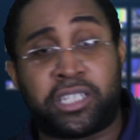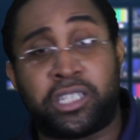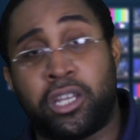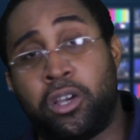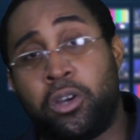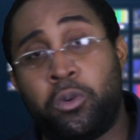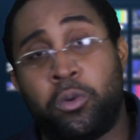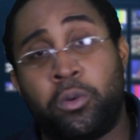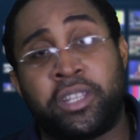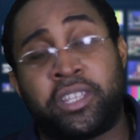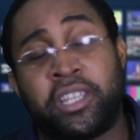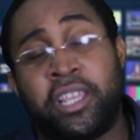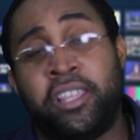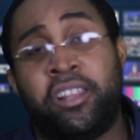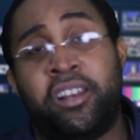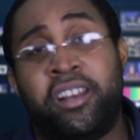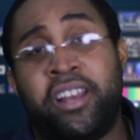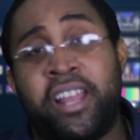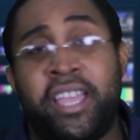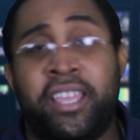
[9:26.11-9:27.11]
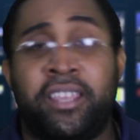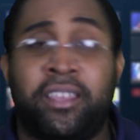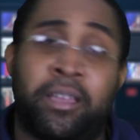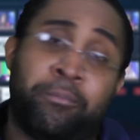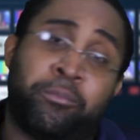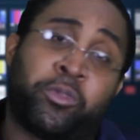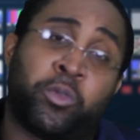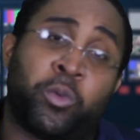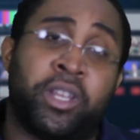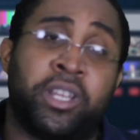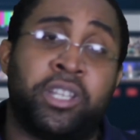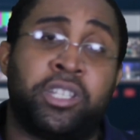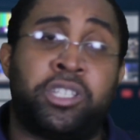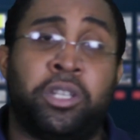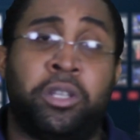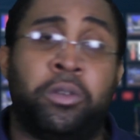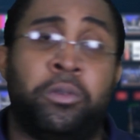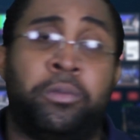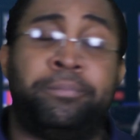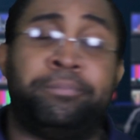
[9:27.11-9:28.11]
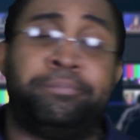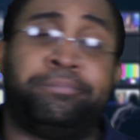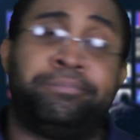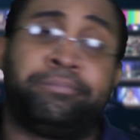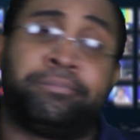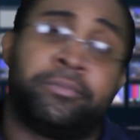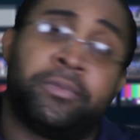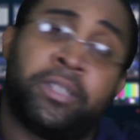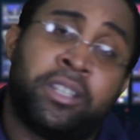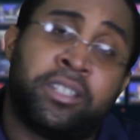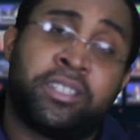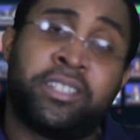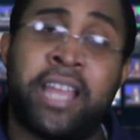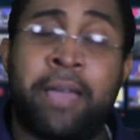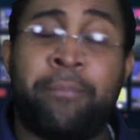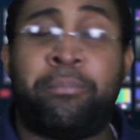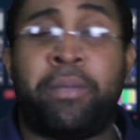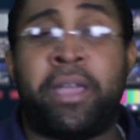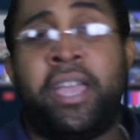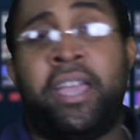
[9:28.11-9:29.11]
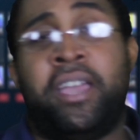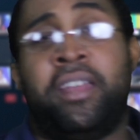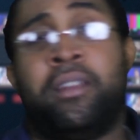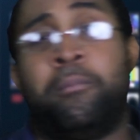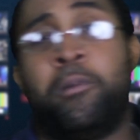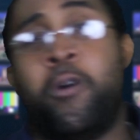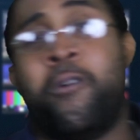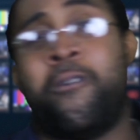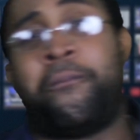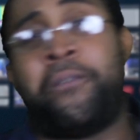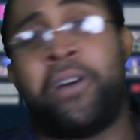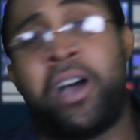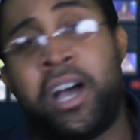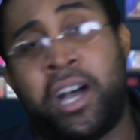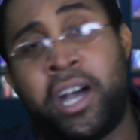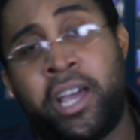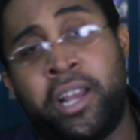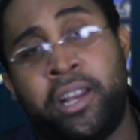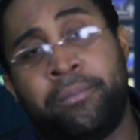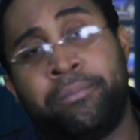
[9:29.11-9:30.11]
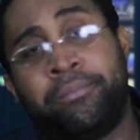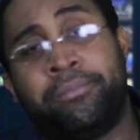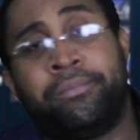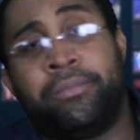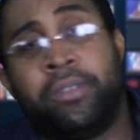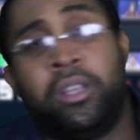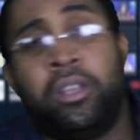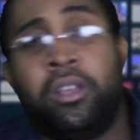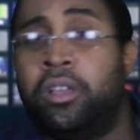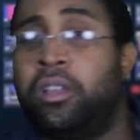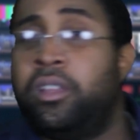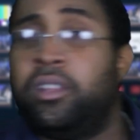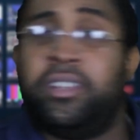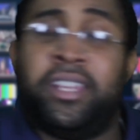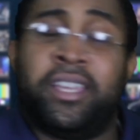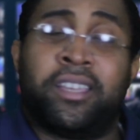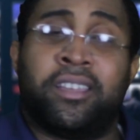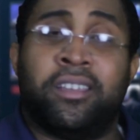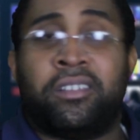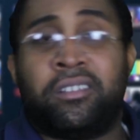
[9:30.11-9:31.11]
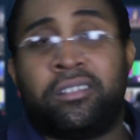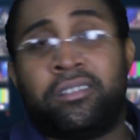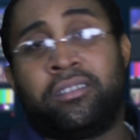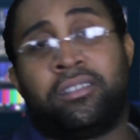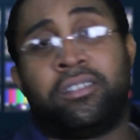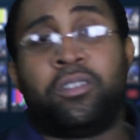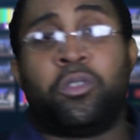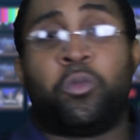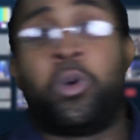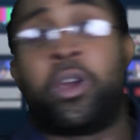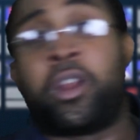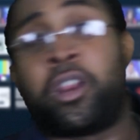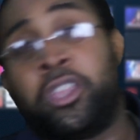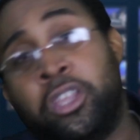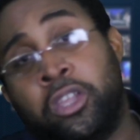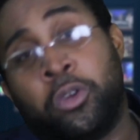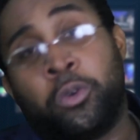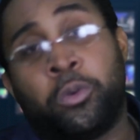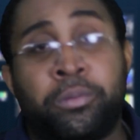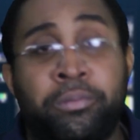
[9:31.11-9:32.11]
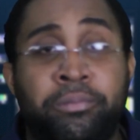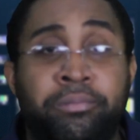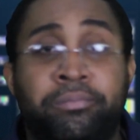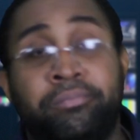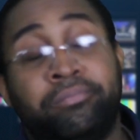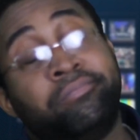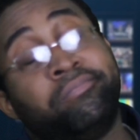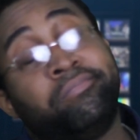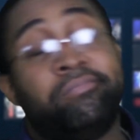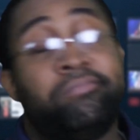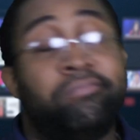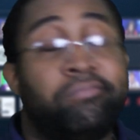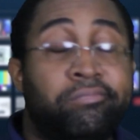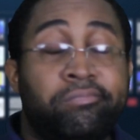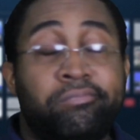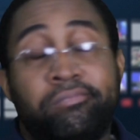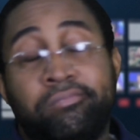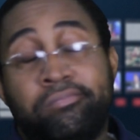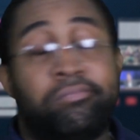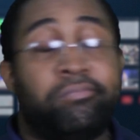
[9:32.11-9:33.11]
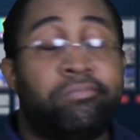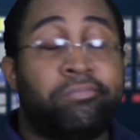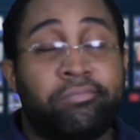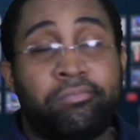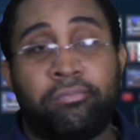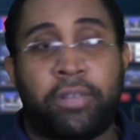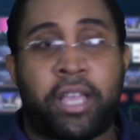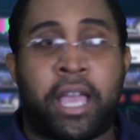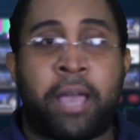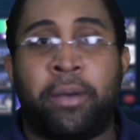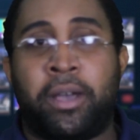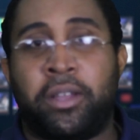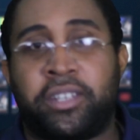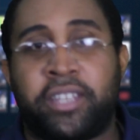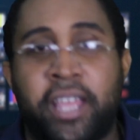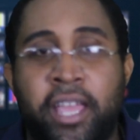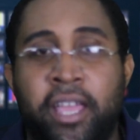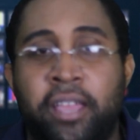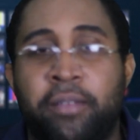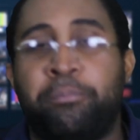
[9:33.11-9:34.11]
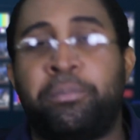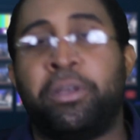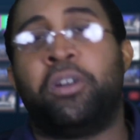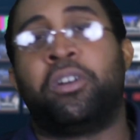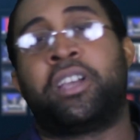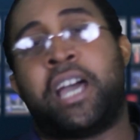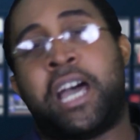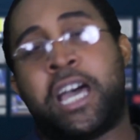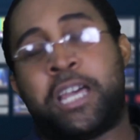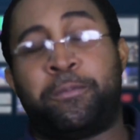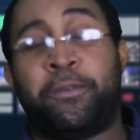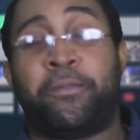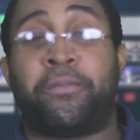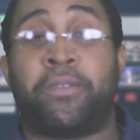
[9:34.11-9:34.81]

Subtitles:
so at the end of the night, I'm 3-2. Not bad. I'm over 500. Nigga, what are you? How about that? Bill Cosby